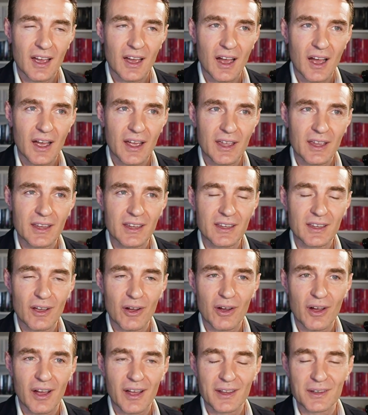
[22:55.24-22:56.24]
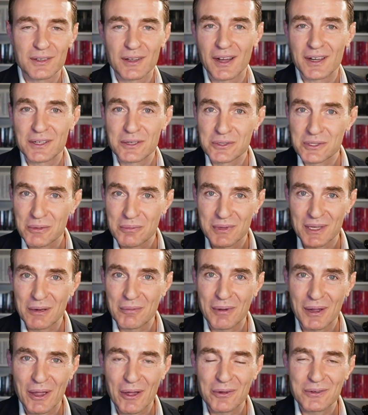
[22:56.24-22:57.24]
I, I I do something in
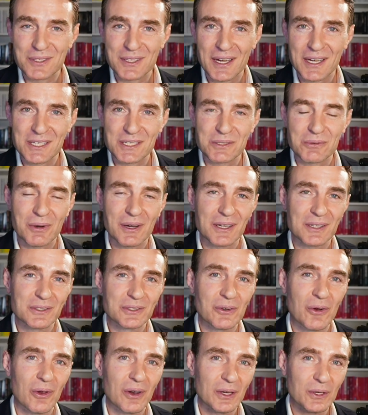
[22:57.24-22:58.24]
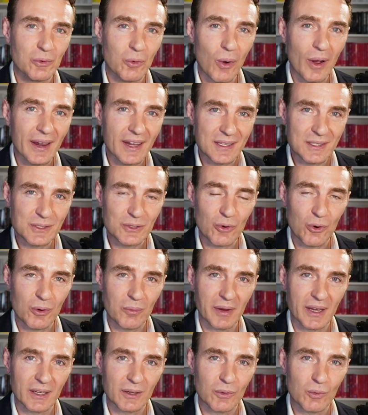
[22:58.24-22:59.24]
my own sessions where I call it quiet
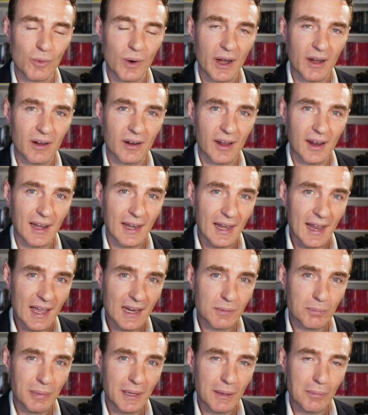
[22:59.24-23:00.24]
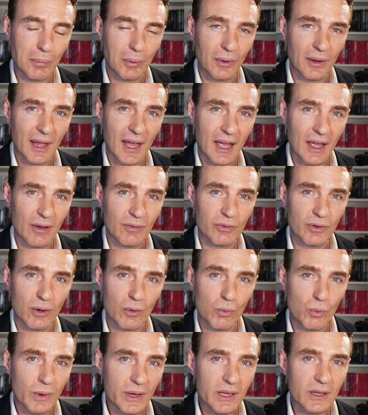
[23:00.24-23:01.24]
storming, where I let people have a
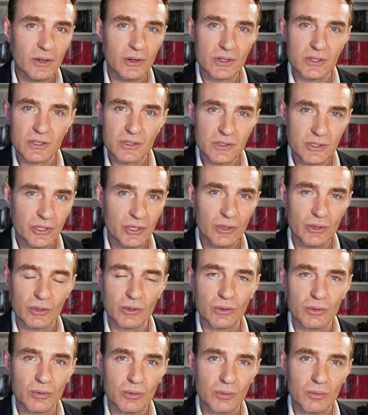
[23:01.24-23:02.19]
week or two